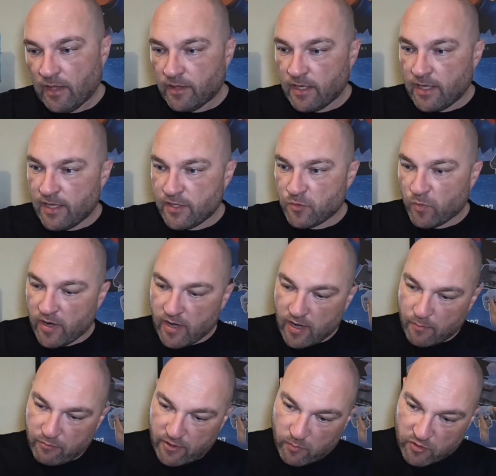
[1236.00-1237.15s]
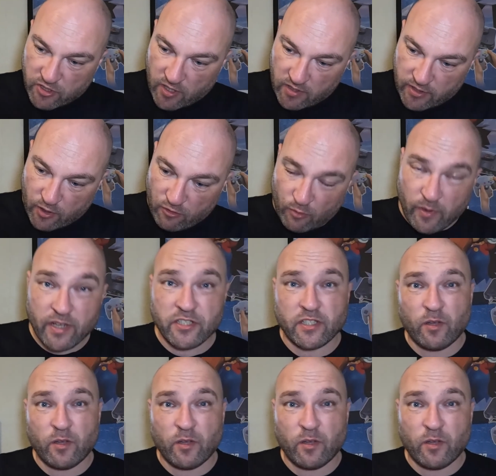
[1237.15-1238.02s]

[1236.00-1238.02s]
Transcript: These were pretty much all a euro each.